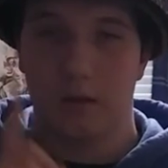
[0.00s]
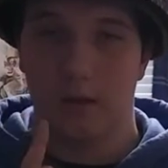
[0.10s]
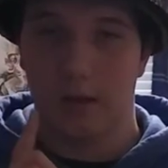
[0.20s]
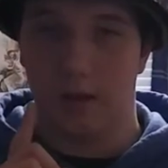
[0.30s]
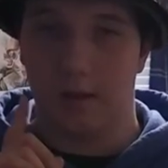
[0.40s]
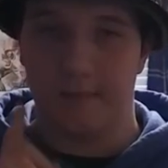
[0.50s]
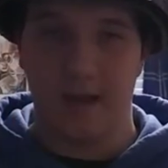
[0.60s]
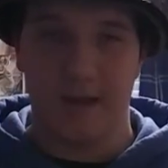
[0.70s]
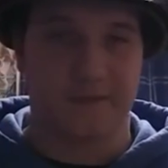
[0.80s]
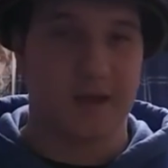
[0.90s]

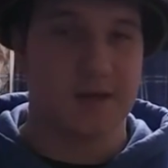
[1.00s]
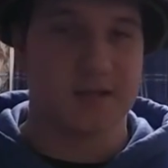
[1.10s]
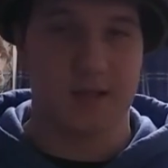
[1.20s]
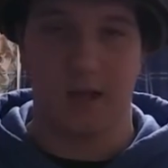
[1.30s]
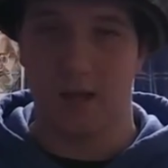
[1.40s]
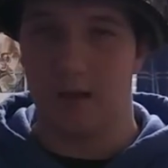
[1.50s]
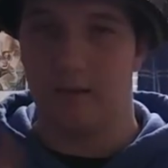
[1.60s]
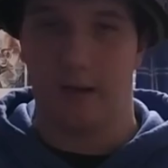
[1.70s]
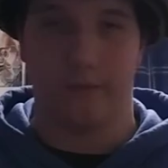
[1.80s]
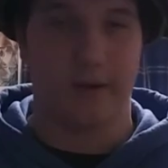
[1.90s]
Afghanistan,
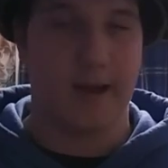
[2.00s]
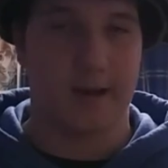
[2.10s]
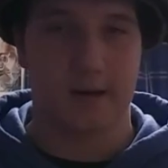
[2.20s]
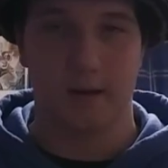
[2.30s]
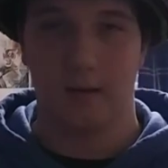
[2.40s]
Iraq.